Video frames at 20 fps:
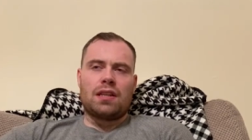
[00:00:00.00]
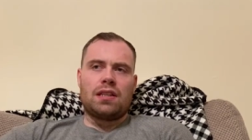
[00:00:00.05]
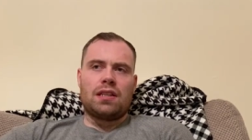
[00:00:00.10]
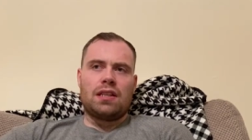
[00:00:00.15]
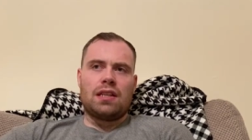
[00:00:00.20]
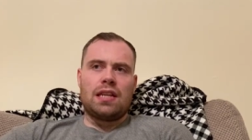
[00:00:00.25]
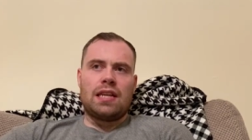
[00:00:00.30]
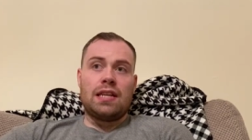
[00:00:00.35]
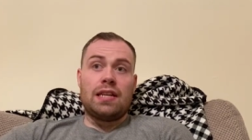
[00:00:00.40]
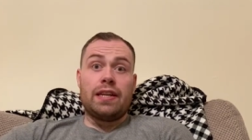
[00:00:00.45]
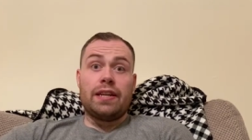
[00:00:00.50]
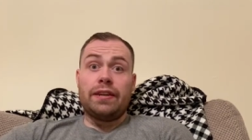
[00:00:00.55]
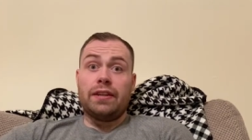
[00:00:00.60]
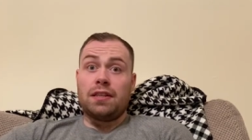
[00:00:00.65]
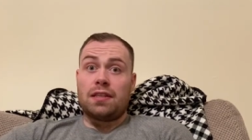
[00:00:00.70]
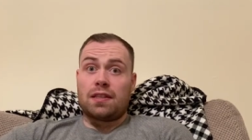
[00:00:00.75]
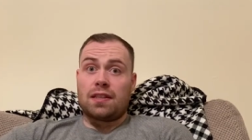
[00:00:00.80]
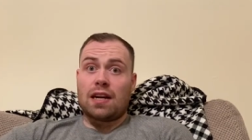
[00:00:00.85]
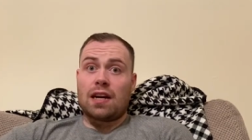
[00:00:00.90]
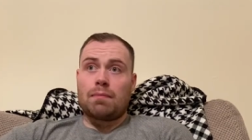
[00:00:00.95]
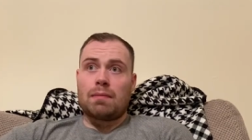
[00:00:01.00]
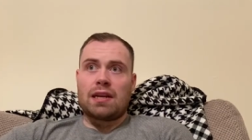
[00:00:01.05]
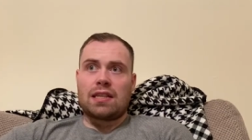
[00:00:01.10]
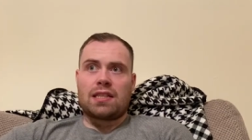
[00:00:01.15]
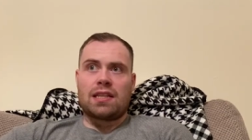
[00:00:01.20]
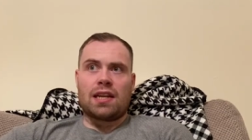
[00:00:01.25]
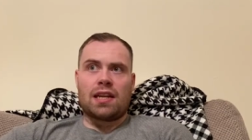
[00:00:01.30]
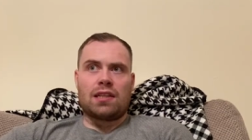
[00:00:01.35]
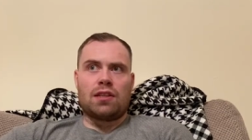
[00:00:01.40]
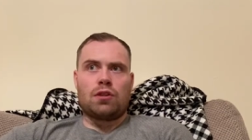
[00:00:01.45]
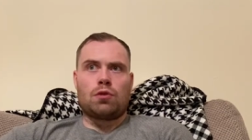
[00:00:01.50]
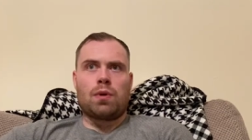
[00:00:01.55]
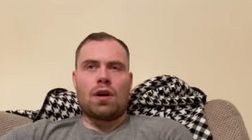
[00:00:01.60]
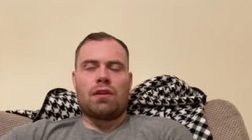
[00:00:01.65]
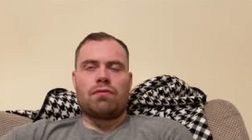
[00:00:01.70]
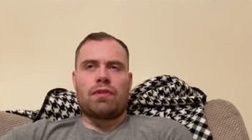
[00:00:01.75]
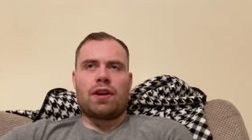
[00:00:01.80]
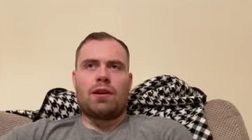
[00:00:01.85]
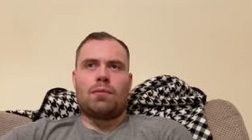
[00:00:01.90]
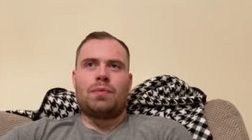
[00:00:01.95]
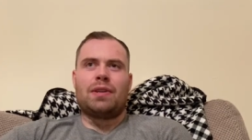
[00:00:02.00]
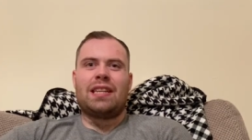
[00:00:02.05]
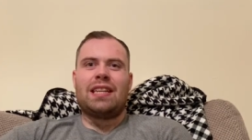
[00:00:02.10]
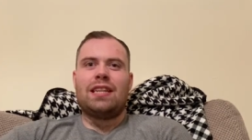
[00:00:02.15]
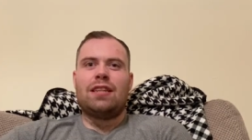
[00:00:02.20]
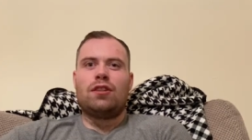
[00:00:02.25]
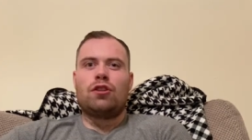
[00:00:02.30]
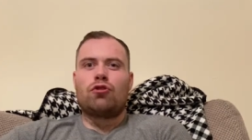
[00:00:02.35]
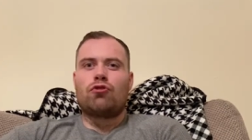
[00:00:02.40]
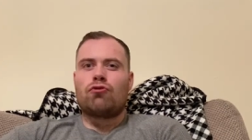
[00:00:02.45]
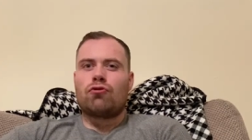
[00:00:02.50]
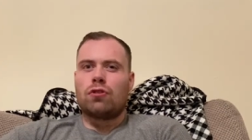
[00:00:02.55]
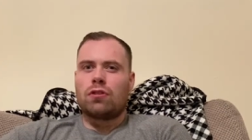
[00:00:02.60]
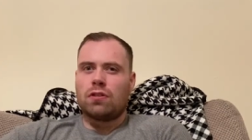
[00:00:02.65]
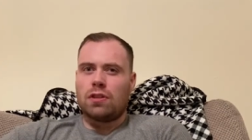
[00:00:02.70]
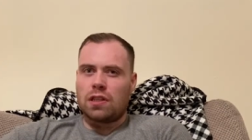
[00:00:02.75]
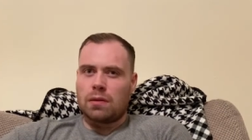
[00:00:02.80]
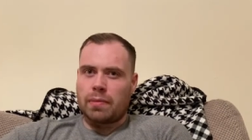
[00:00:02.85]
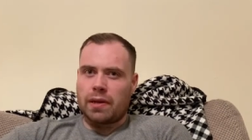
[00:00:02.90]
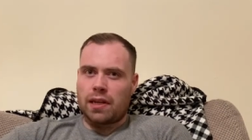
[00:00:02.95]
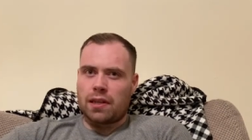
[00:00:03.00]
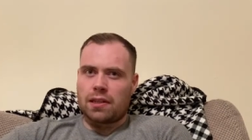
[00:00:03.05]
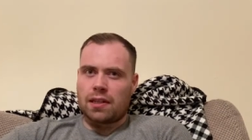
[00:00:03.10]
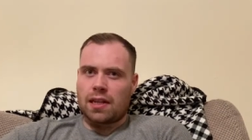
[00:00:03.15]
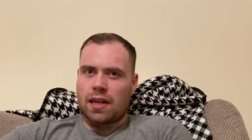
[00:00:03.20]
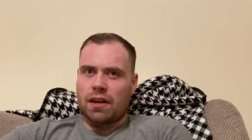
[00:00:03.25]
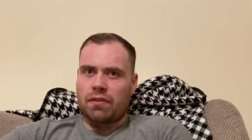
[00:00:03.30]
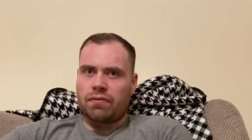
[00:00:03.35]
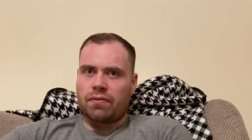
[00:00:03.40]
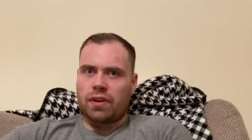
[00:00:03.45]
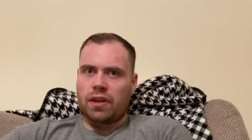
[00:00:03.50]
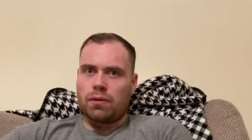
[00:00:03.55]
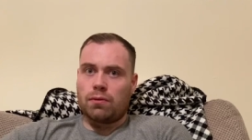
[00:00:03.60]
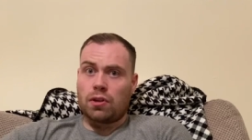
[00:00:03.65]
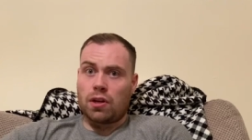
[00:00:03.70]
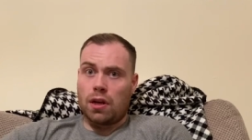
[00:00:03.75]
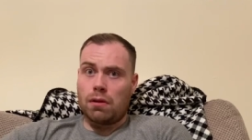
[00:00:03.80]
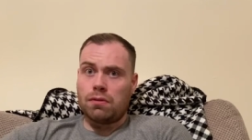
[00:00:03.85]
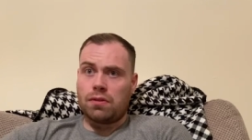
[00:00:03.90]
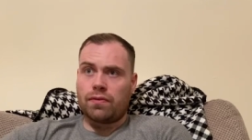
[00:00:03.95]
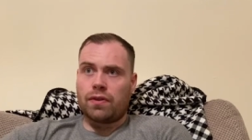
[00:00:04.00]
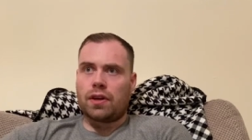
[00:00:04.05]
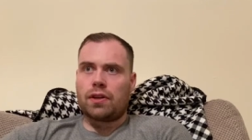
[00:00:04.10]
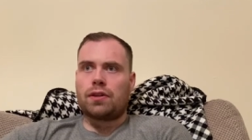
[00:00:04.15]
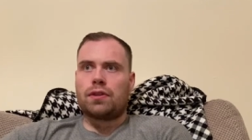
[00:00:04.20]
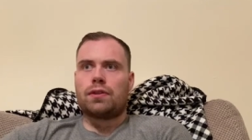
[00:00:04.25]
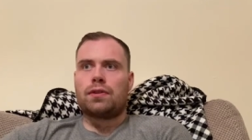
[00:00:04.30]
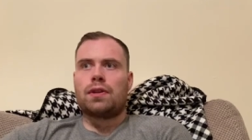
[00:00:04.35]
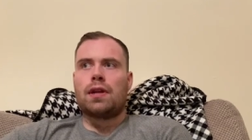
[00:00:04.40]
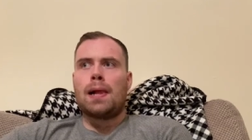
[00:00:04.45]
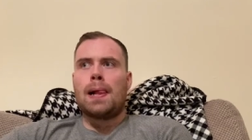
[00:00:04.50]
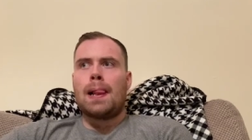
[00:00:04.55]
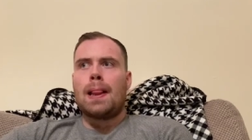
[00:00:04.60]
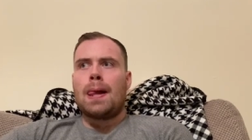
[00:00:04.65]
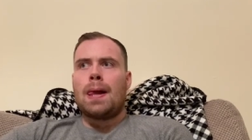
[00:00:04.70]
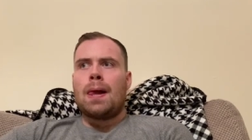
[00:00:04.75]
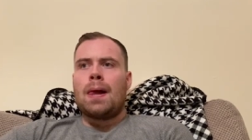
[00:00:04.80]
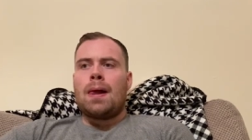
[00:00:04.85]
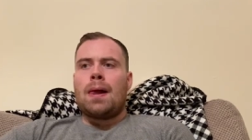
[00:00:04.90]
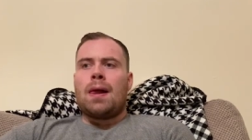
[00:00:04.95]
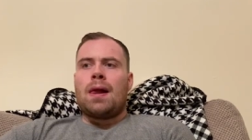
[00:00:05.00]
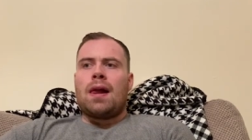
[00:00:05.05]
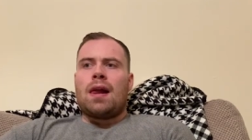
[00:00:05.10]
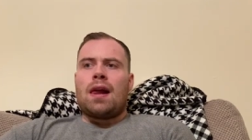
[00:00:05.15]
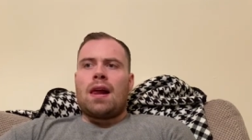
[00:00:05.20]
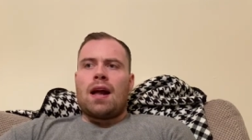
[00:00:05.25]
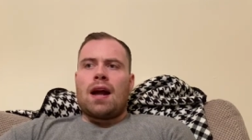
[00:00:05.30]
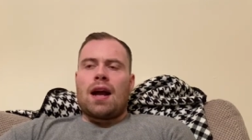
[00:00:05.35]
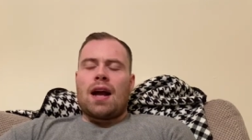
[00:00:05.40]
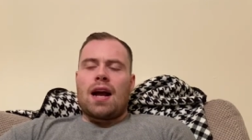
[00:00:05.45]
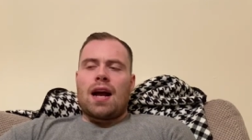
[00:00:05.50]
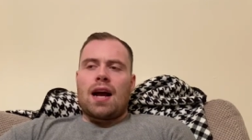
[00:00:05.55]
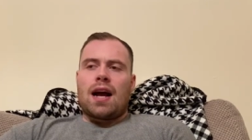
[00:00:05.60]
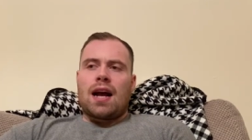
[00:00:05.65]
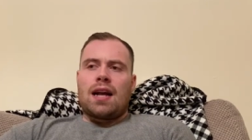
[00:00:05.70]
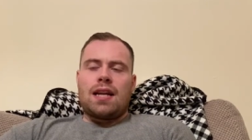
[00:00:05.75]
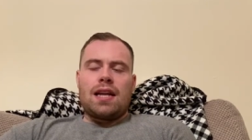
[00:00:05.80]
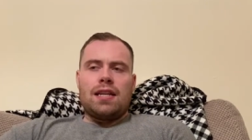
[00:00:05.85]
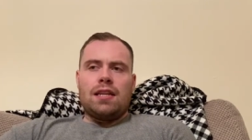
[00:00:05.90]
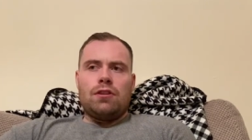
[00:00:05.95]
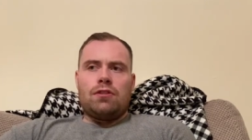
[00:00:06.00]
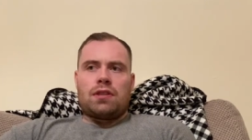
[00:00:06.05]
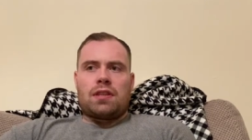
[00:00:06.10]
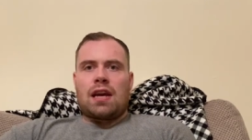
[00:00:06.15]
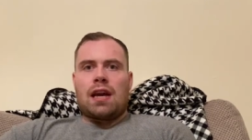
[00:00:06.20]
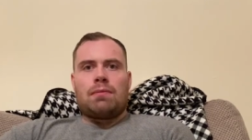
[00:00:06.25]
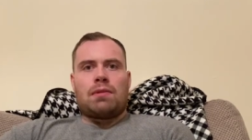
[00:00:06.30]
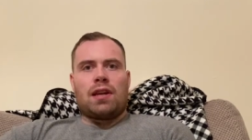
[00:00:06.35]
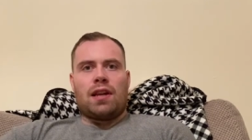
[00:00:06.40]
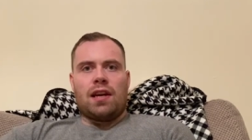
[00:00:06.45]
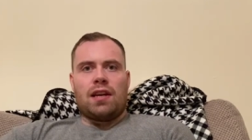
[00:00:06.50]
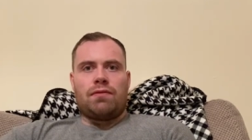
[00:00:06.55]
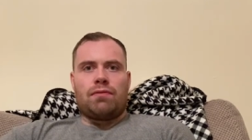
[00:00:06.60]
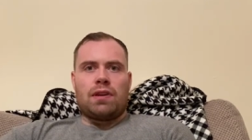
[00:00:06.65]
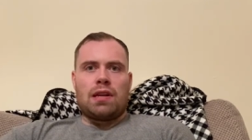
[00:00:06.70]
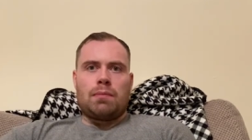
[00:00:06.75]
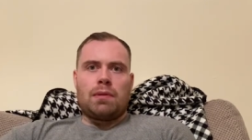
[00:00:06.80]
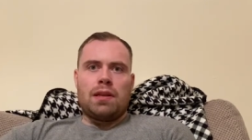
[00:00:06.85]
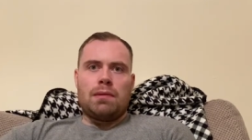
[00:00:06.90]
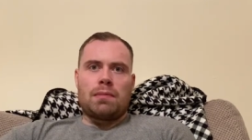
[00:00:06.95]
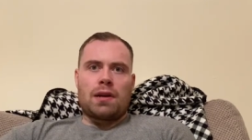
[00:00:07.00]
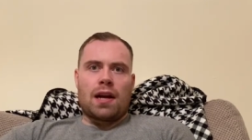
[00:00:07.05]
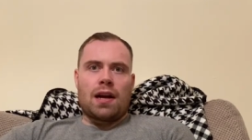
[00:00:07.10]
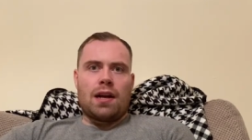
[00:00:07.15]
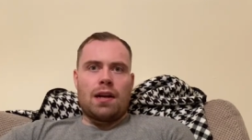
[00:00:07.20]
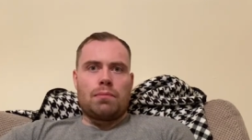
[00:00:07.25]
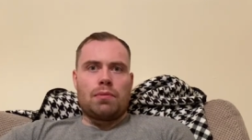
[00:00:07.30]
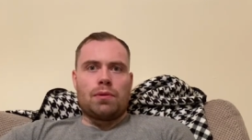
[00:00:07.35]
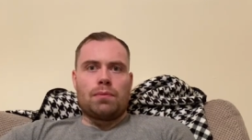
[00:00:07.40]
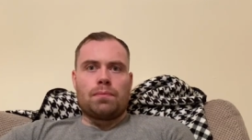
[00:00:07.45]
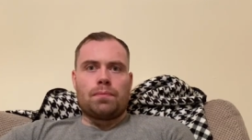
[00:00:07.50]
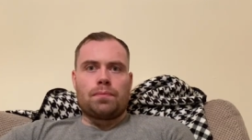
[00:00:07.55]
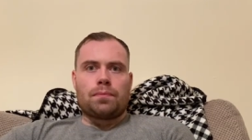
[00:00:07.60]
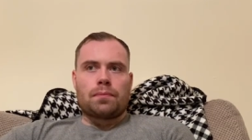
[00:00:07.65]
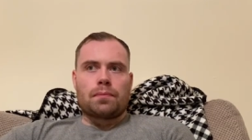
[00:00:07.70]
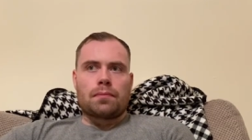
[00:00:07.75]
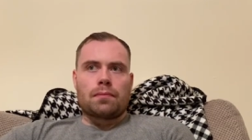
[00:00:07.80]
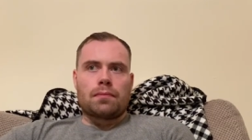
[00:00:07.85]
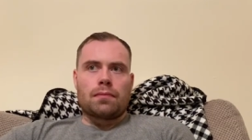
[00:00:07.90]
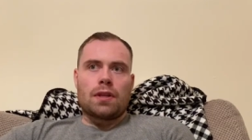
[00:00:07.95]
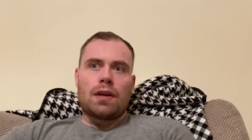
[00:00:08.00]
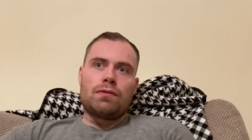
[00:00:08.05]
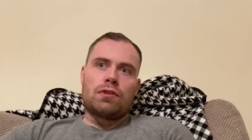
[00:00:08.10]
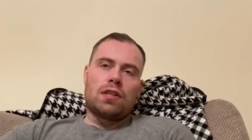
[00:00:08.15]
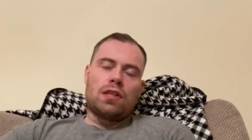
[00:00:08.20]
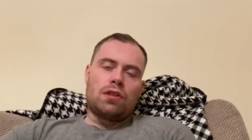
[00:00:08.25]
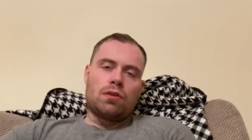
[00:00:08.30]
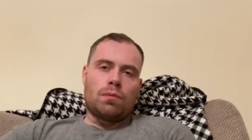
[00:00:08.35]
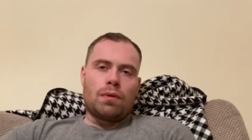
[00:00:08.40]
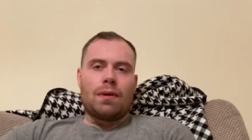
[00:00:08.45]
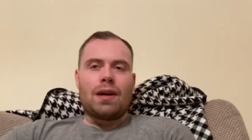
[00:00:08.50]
He nearly stopped Mastinac in the 12th round, but he struggled a bit in that fight. It was a close fight. And then he just came to life when he beat Makabu. Obviously, came